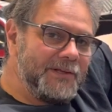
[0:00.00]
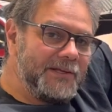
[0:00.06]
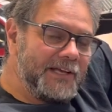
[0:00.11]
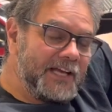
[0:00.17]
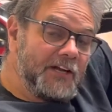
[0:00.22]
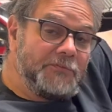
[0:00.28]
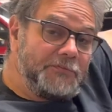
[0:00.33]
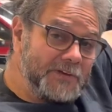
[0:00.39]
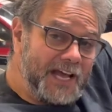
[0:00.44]

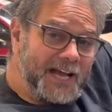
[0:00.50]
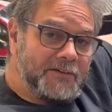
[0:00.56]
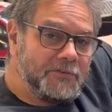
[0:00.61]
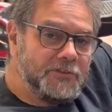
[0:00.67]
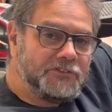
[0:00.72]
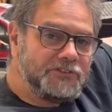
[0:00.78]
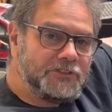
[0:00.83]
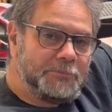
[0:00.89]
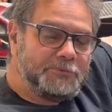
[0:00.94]
And if you haven't
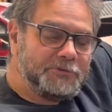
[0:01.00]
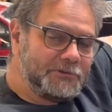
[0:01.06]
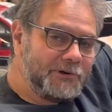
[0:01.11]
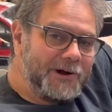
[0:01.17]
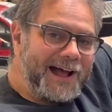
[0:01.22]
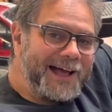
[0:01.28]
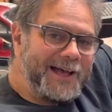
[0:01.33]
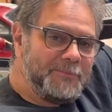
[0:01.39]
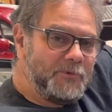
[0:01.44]

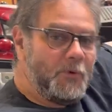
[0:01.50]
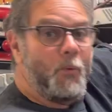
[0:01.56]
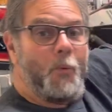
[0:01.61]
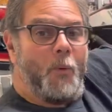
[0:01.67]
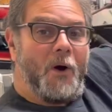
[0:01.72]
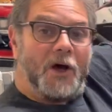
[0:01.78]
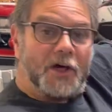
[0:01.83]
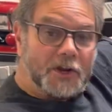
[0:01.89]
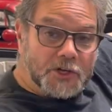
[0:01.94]
subscribed,
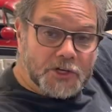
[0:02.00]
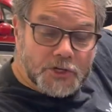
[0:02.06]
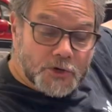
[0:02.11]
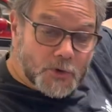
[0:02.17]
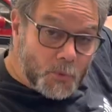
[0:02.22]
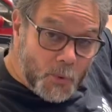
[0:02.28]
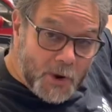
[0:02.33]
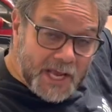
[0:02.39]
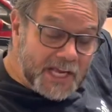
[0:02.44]
what are you
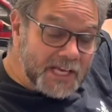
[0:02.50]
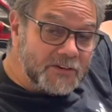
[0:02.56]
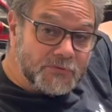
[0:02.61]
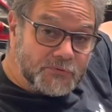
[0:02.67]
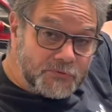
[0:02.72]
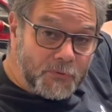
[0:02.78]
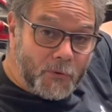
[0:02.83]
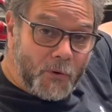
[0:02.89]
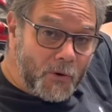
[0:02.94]
waiting
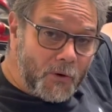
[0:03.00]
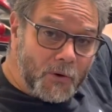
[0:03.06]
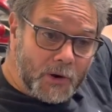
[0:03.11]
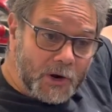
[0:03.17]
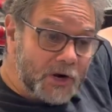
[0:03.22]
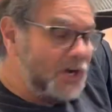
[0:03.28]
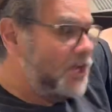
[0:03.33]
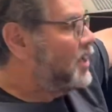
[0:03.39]
for?